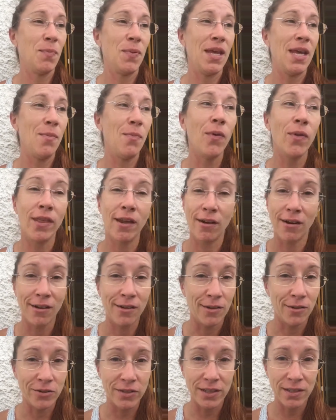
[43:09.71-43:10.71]
people that are
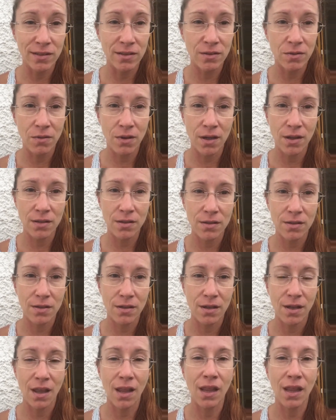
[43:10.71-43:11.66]
closest to us,